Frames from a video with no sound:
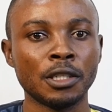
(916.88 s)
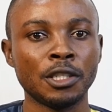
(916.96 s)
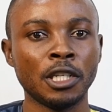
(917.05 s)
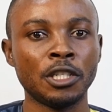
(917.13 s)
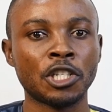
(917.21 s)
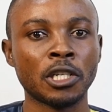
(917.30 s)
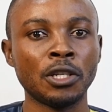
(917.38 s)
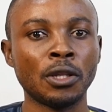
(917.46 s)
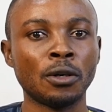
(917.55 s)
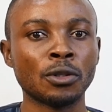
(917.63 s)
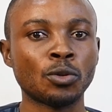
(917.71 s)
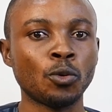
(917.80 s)
Did she
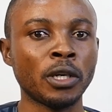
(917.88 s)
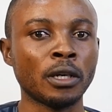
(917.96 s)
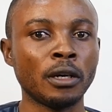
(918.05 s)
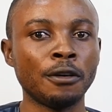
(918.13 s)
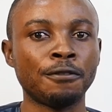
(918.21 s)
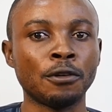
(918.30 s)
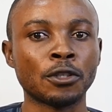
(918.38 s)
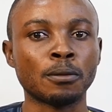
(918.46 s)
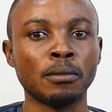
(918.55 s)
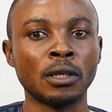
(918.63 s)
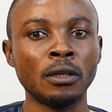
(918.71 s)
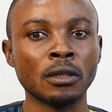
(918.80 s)
not wear a face
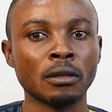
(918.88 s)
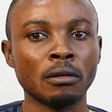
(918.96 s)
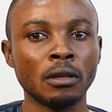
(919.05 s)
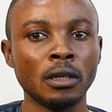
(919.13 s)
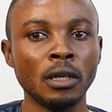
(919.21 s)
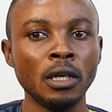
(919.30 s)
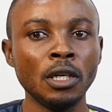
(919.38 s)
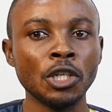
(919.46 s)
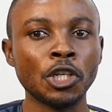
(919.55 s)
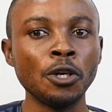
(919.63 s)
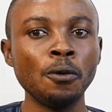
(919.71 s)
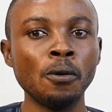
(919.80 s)
mask?
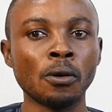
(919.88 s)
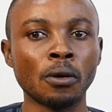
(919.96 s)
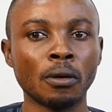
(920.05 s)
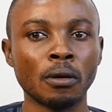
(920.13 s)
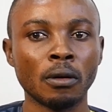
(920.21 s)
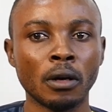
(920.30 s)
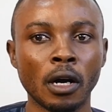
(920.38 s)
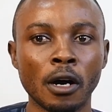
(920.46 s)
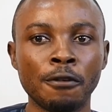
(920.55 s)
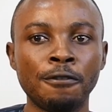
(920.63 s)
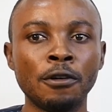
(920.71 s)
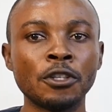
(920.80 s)
She wore
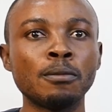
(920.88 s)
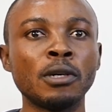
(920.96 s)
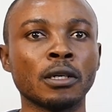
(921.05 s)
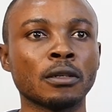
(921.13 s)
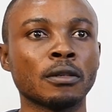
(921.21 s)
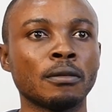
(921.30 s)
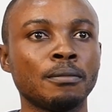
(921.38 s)
a face mask.